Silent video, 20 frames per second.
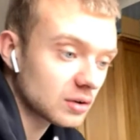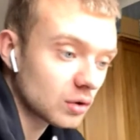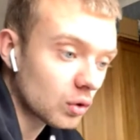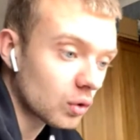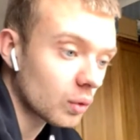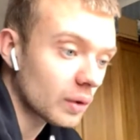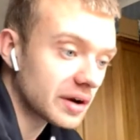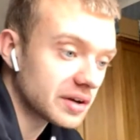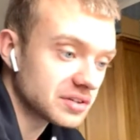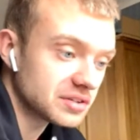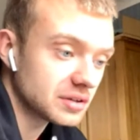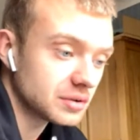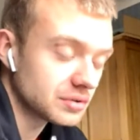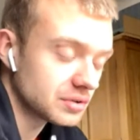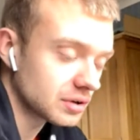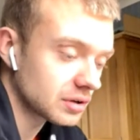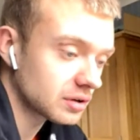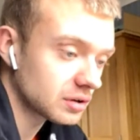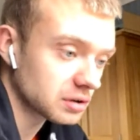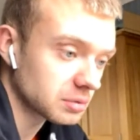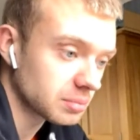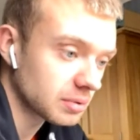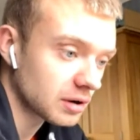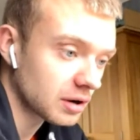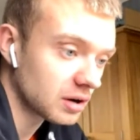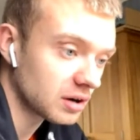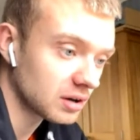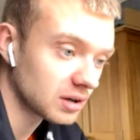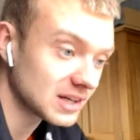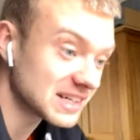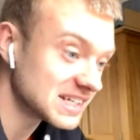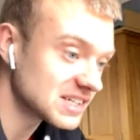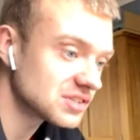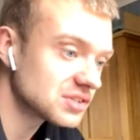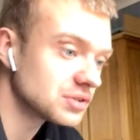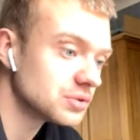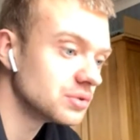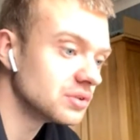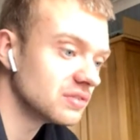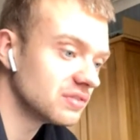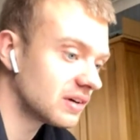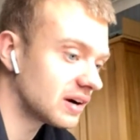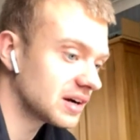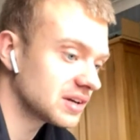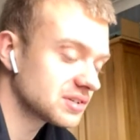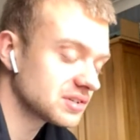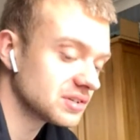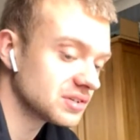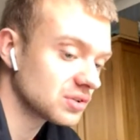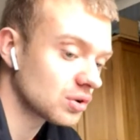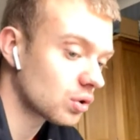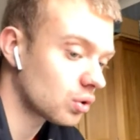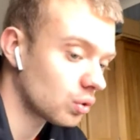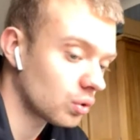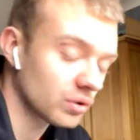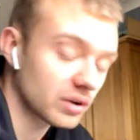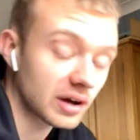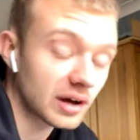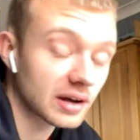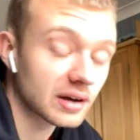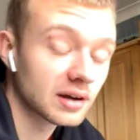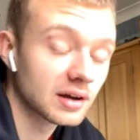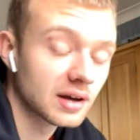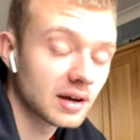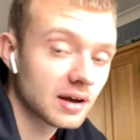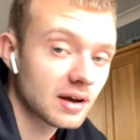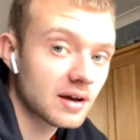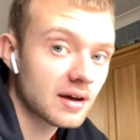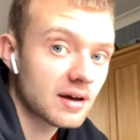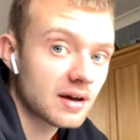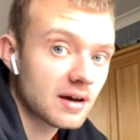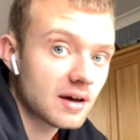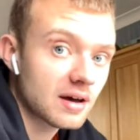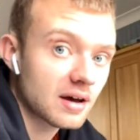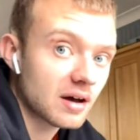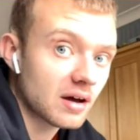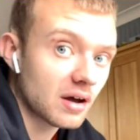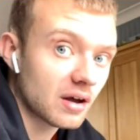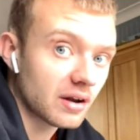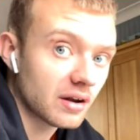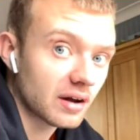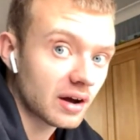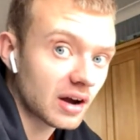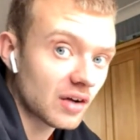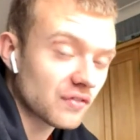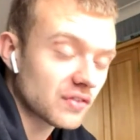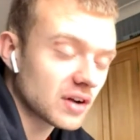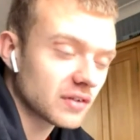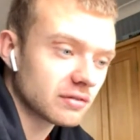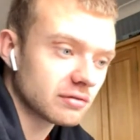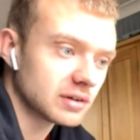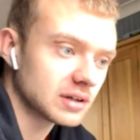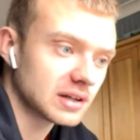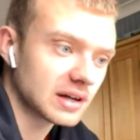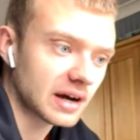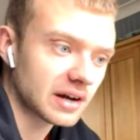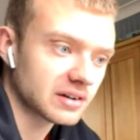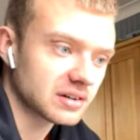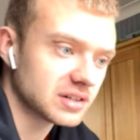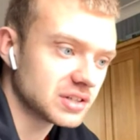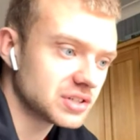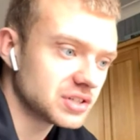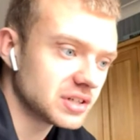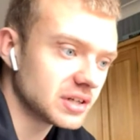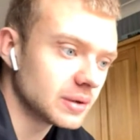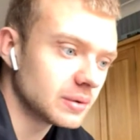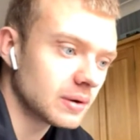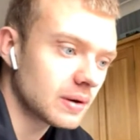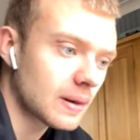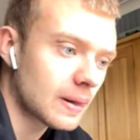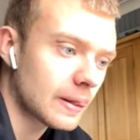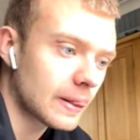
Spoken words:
always use the club on at least two devices all day, and I've never really had an issue.